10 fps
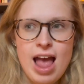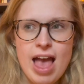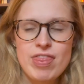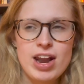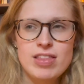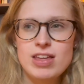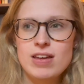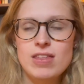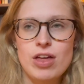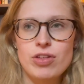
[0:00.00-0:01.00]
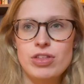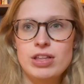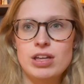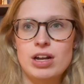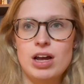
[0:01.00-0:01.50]
And then I think the other
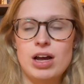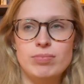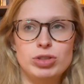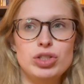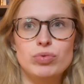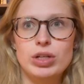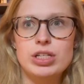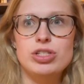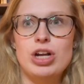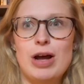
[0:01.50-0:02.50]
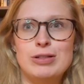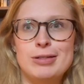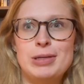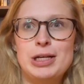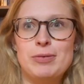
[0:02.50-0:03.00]
thing that um, just really stood out
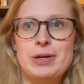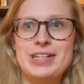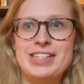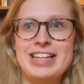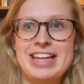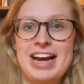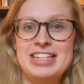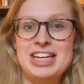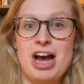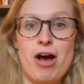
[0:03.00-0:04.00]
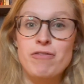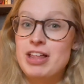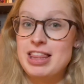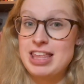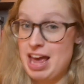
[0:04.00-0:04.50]
to me was the idea of
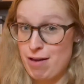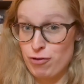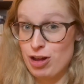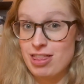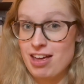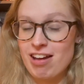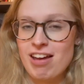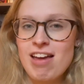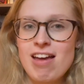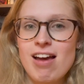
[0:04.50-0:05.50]
the everything.